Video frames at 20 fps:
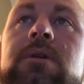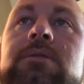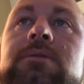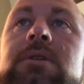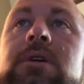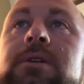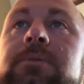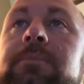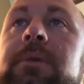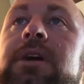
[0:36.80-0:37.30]

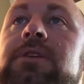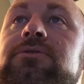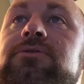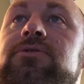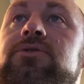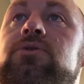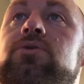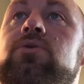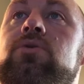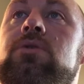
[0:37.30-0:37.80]
Talked about
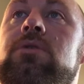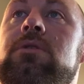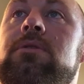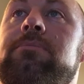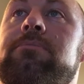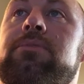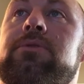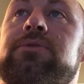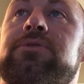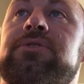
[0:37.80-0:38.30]
school
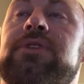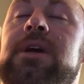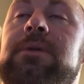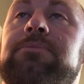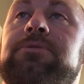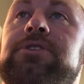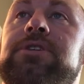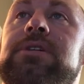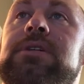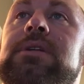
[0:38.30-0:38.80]

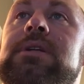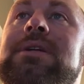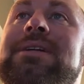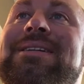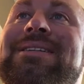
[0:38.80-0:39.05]
perception